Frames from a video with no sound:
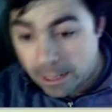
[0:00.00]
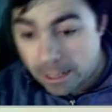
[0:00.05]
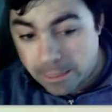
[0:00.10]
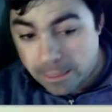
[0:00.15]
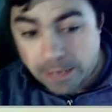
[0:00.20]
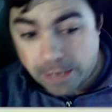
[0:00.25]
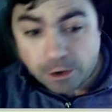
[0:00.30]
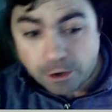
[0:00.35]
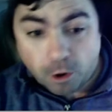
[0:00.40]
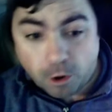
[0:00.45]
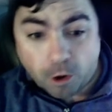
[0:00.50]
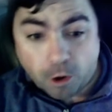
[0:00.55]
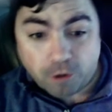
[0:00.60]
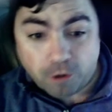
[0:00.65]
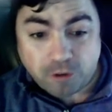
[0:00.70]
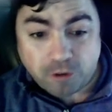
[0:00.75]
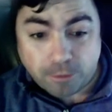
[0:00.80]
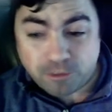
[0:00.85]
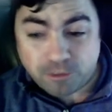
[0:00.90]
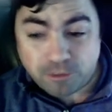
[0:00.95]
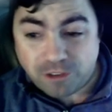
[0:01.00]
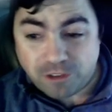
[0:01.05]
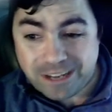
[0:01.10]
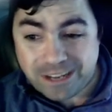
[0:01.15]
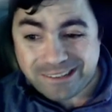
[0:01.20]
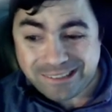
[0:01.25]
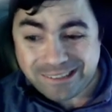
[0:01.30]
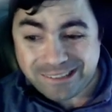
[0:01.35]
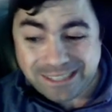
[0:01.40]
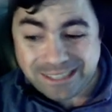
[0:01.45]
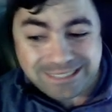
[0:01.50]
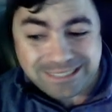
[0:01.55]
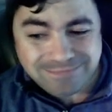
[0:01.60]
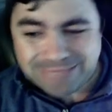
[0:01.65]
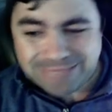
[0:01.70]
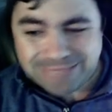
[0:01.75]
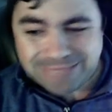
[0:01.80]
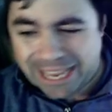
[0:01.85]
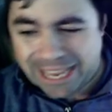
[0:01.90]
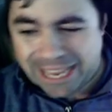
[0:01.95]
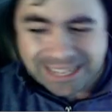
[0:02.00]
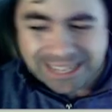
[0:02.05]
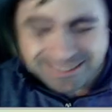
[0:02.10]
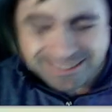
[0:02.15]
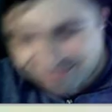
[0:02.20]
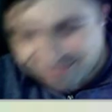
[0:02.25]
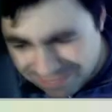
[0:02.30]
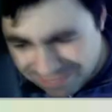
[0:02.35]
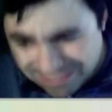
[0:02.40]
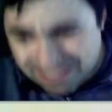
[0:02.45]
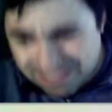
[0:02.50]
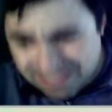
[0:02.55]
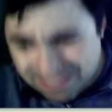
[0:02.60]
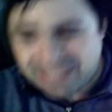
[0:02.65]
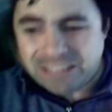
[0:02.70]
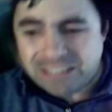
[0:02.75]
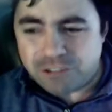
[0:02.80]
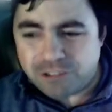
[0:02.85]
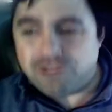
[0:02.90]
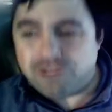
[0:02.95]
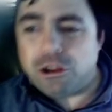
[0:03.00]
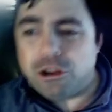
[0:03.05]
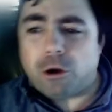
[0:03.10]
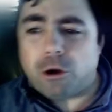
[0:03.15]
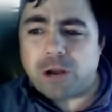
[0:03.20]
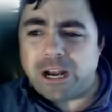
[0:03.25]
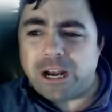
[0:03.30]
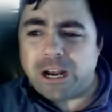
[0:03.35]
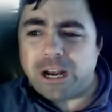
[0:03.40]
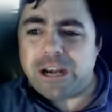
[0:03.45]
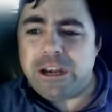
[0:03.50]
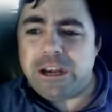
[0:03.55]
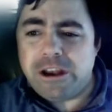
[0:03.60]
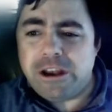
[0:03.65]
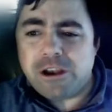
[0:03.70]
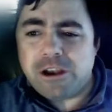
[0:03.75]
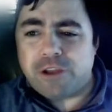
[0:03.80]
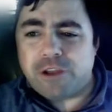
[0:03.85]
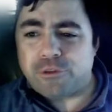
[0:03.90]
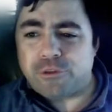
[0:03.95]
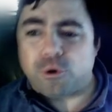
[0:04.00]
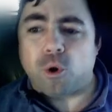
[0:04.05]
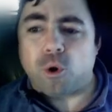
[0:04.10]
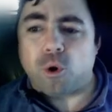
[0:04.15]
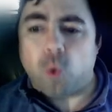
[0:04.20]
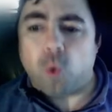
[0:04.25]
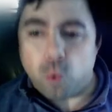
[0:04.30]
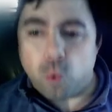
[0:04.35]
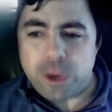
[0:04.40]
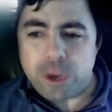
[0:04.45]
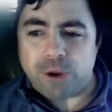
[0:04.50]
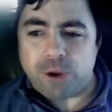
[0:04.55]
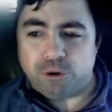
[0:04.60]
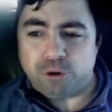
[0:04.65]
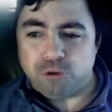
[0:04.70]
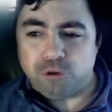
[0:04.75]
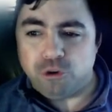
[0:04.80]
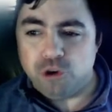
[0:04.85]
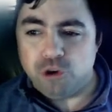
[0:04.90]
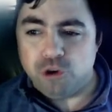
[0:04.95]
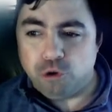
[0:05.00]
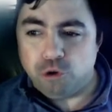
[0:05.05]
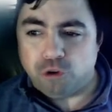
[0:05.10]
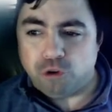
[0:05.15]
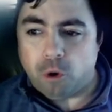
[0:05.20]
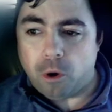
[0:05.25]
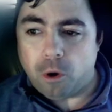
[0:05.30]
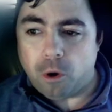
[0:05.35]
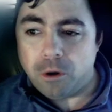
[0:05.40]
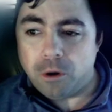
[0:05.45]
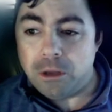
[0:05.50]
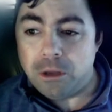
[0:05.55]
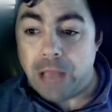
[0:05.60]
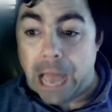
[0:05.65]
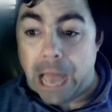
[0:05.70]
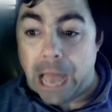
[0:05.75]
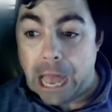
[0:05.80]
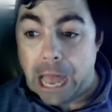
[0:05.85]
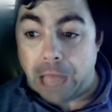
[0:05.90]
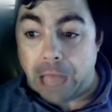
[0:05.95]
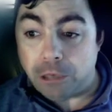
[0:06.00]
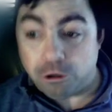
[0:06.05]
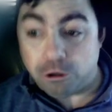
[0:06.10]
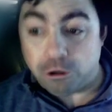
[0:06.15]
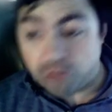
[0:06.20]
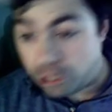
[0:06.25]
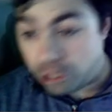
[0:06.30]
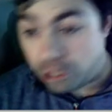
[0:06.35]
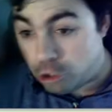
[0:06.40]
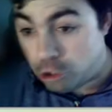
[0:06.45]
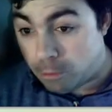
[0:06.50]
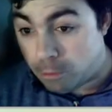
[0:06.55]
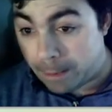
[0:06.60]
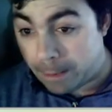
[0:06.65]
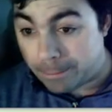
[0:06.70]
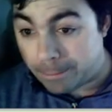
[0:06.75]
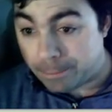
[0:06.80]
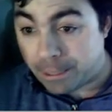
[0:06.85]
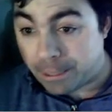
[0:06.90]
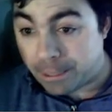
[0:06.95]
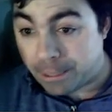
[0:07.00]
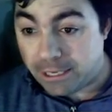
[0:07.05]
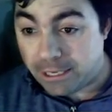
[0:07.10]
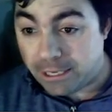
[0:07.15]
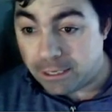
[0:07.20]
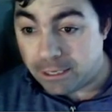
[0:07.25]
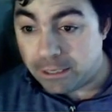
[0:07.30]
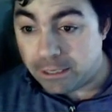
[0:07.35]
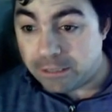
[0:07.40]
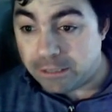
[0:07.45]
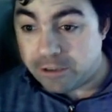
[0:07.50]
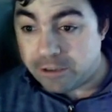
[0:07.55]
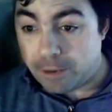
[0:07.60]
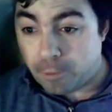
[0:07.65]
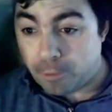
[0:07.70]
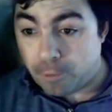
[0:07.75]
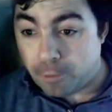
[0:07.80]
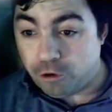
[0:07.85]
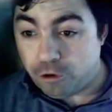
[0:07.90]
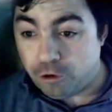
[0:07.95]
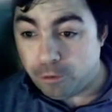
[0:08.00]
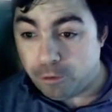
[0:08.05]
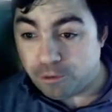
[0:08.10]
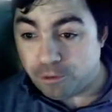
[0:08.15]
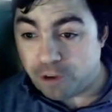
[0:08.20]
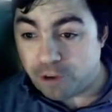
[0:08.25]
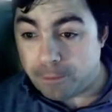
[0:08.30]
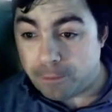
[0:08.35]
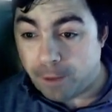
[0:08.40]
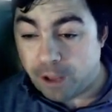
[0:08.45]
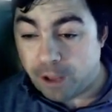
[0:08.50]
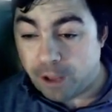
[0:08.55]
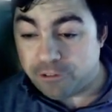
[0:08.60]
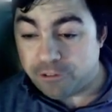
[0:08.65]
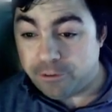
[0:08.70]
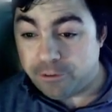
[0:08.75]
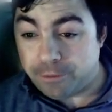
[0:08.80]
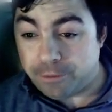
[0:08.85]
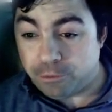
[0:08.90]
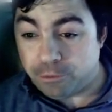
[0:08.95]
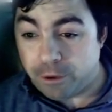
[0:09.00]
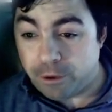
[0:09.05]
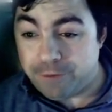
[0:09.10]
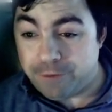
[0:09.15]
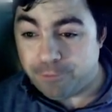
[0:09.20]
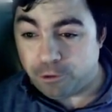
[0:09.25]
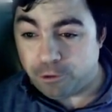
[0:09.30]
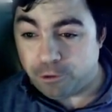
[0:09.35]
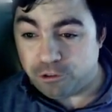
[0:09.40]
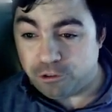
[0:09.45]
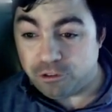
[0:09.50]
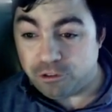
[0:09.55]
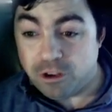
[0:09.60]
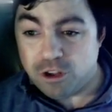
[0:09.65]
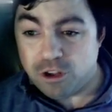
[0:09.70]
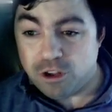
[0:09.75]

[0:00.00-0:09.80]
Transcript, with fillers: Then there are some states that mm, still are going to need another week or two. Utah uh, looks like you might be peaking. 10.2% positivity rate versus